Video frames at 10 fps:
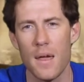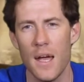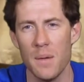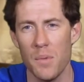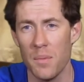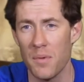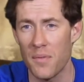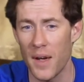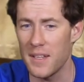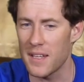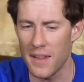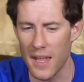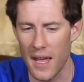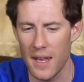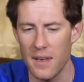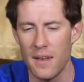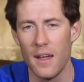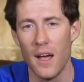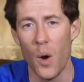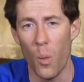movement phase, and then
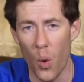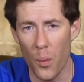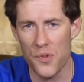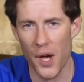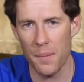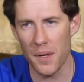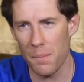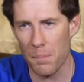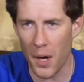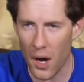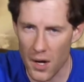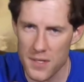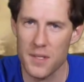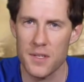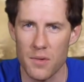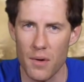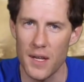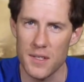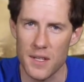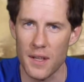Warp Time them past the
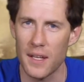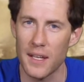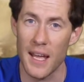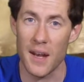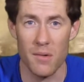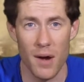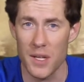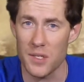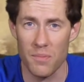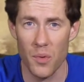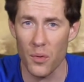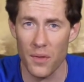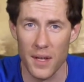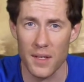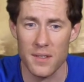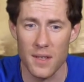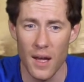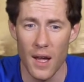screen so they can get in range of more things.